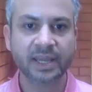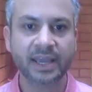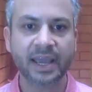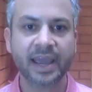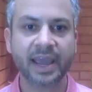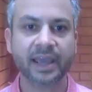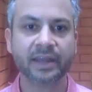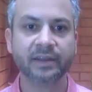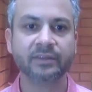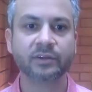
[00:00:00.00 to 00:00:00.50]

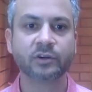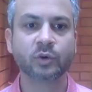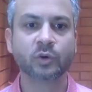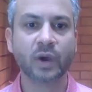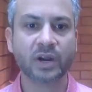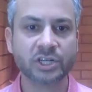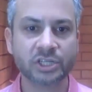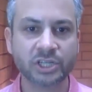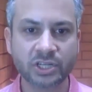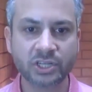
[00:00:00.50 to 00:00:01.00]
and the
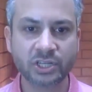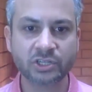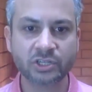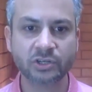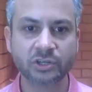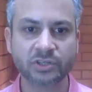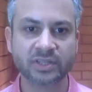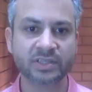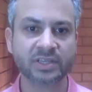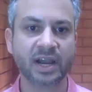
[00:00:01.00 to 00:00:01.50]
questions are
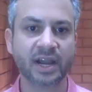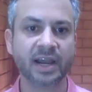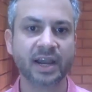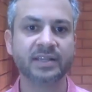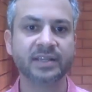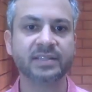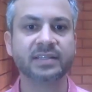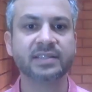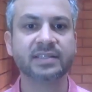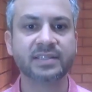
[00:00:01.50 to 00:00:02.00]

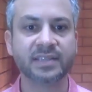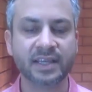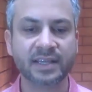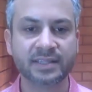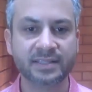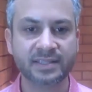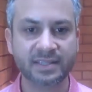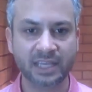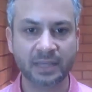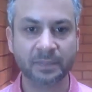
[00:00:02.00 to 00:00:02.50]
designed to
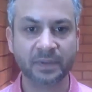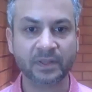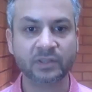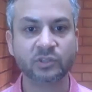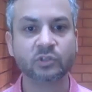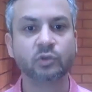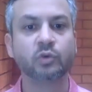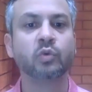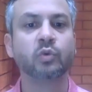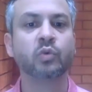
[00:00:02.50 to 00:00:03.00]
dig deep
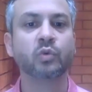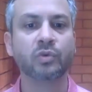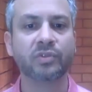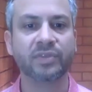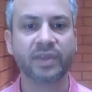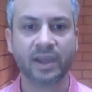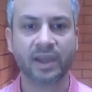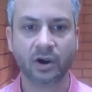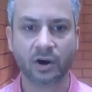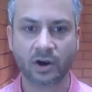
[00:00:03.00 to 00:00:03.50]
into who
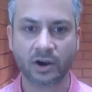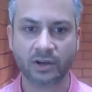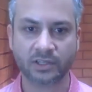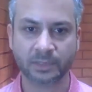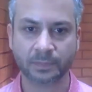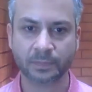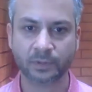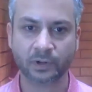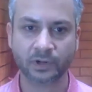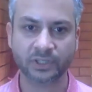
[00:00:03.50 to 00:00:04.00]
they are as
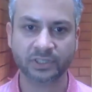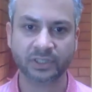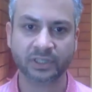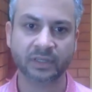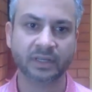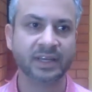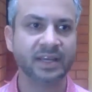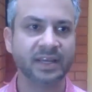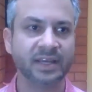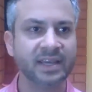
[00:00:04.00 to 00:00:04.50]
a person.